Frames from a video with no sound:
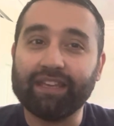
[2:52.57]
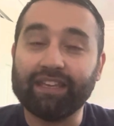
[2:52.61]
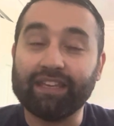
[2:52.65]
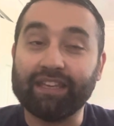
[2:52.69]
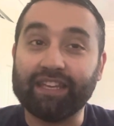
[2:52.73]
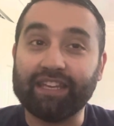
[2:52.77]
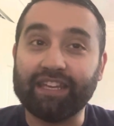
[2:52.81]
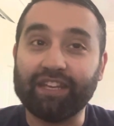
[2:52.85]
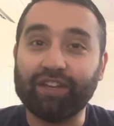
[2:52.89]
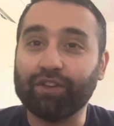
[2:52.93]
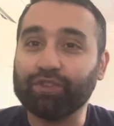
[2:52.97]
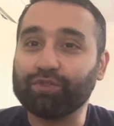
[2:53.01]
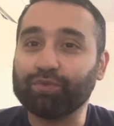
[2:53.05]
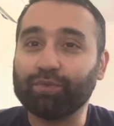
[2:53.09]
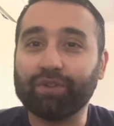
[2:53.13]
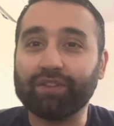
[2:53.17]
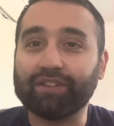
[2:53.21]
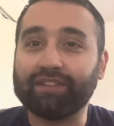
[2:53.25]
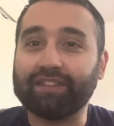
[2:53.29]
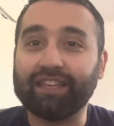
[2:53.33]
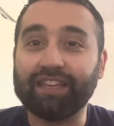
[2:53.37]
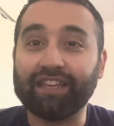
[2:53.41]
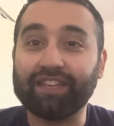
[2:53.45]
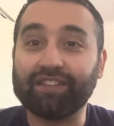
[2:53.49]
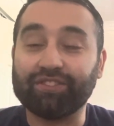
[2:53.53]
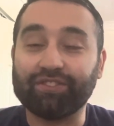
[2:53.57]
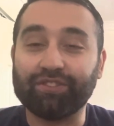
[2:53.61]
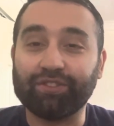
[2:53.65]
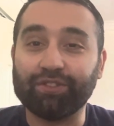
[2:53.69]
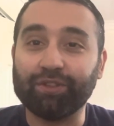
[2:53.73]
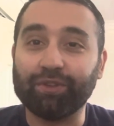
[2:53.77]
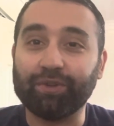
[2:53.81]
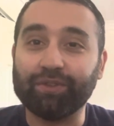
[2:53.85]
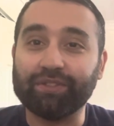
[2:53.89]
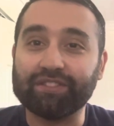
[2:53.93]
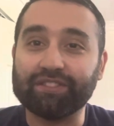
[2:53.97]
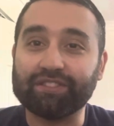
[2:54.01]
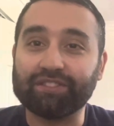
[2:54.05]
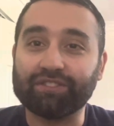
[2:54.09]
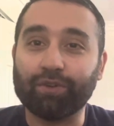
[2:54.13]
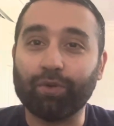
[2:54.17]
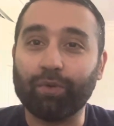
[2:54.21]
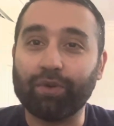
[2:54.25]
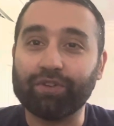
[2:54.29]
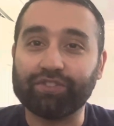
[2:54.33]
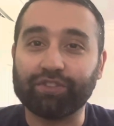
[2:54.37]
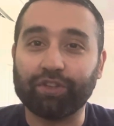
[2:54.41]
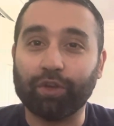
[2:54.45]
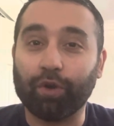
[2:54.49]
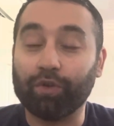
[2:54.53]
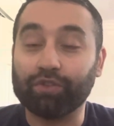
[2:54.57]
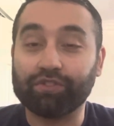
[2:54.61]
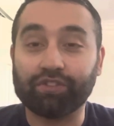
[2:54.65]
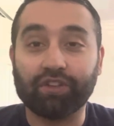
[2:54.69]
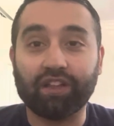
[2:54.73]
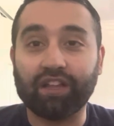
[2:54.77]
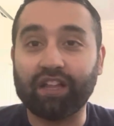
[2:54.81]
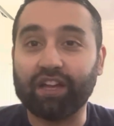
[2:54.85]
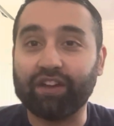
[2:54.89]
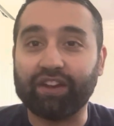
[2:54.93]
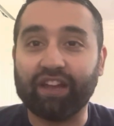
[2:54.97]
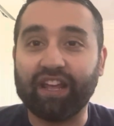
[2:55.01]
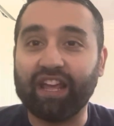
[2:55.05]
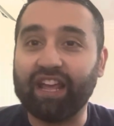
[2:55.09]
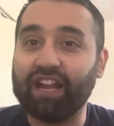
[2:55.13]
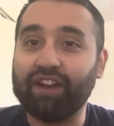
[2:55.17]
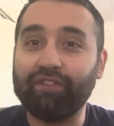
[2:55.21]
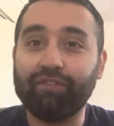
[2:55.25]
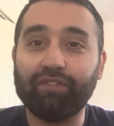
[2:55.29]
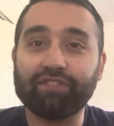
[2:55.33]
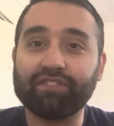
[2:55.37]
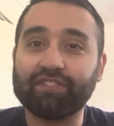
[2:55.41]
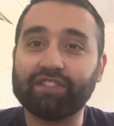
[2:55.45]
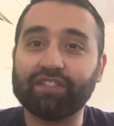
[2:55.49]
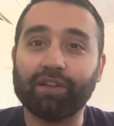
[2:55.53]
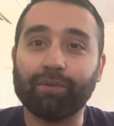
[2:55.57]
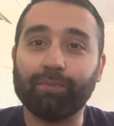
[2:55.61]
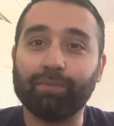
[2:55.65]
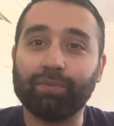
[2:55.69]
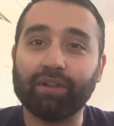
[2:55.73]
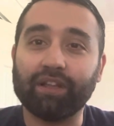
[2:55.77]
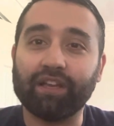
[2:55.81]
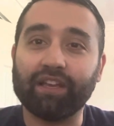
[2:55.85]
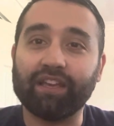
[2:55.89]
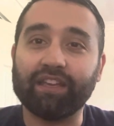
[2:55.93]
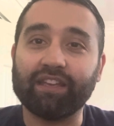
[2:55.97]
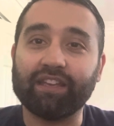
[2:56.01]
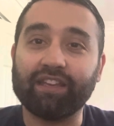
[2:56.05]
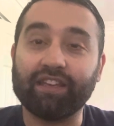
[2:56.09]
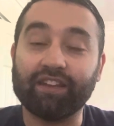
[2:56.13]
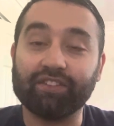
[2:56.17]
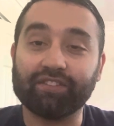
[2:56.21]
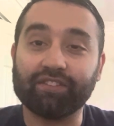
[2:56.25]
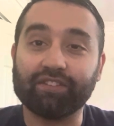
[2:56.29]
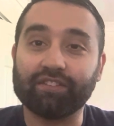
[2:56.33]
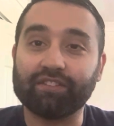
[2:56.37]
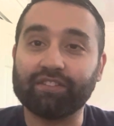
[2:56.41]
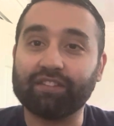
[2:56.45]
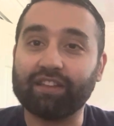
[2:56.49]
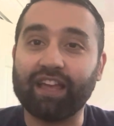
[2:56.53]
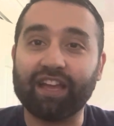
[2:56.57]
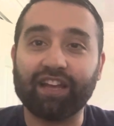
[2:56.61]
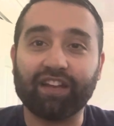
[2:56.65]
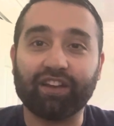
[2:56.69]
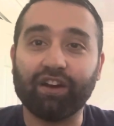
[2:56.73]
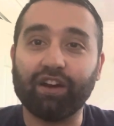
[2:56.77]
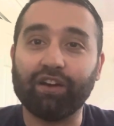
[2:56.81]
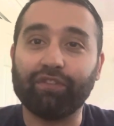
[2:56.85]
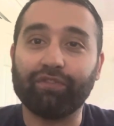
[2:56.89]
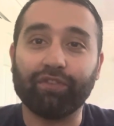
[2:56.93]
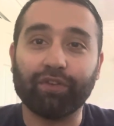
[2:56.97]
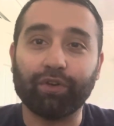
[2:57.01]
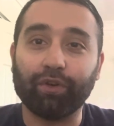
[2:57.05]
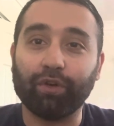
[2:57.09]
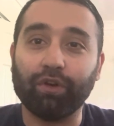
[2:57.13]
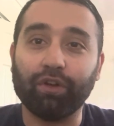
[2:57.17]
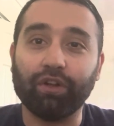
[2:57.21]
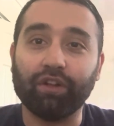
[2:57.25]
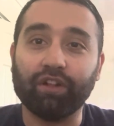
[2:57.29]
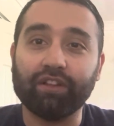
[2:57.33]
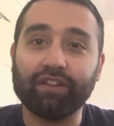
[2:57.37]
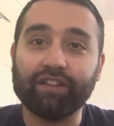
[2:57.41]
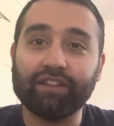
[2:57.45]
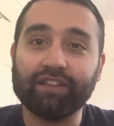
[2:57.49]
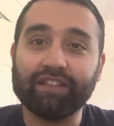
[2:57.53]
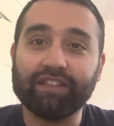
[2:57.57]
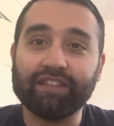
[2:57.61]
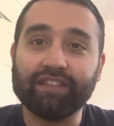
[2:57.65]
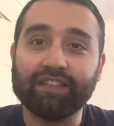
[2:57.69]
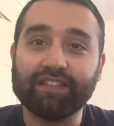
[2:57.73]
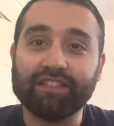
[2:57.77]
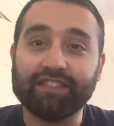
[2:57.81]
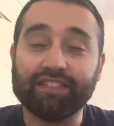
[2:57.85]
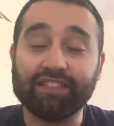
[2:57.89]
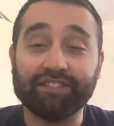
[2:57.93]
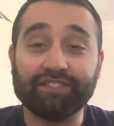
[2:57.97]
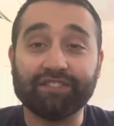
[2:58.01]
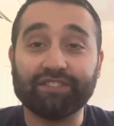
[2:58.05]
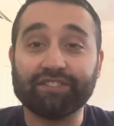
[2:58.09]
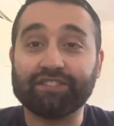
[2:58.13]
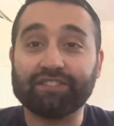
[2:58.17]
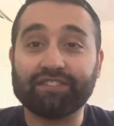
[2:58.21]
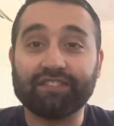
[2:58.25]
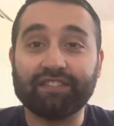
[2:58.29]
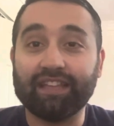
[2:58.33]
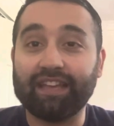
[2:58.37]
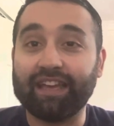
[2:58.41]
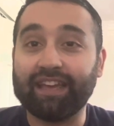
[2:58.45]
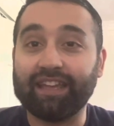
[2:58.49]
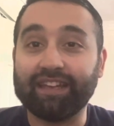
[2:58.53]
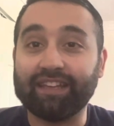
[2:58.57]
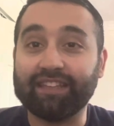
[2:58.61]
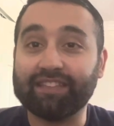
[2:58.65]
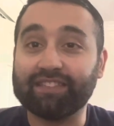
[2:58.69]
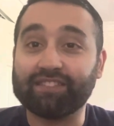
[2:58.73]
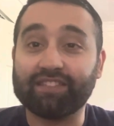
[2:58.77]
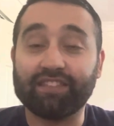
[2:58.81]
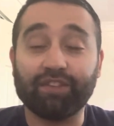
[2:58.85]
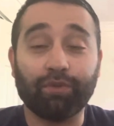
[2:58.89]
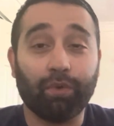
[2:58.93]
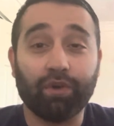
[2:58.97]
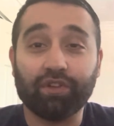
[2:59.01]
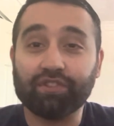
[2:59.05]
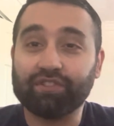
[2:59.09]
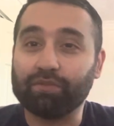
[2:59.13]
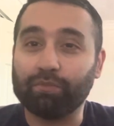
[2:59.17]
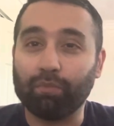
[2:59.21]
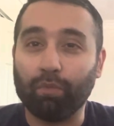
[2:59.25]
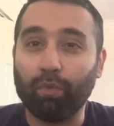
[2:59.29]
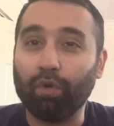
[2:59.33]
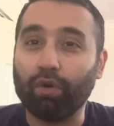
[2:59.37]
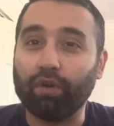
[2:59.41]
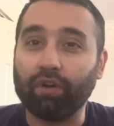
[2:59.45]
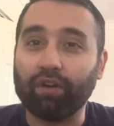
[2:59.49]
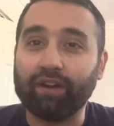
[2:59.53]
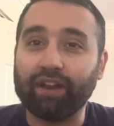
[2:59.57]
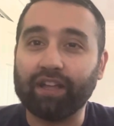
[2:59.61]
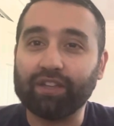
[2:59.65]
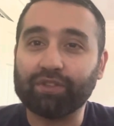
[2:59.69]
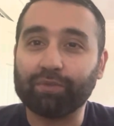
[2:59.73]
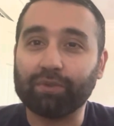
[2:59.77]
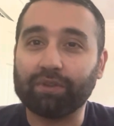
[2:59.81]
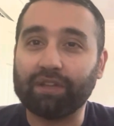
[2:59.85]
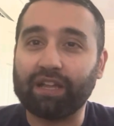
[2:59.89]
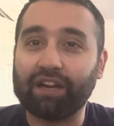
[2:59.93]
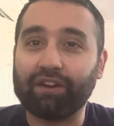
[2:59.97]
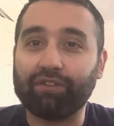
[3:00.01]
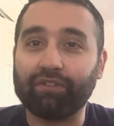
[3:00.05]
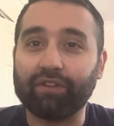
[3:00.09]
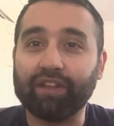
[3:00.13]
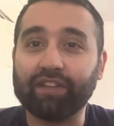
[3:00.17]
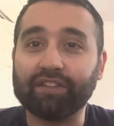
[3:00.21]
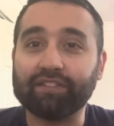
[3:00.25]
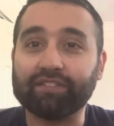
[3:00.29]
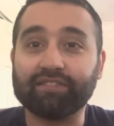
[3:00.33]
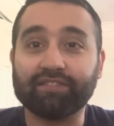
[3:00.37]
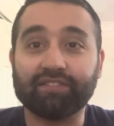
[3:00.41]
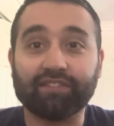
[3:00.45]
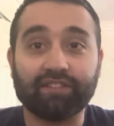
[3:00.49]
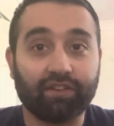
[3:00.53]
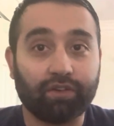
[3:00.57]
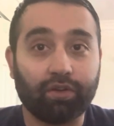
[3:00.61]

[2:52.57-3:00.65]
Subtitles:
He knows what it takes too. He just always goes all out every single play. He doesn't slack off at all. He's just that. He wants it more. That's what Lowry is.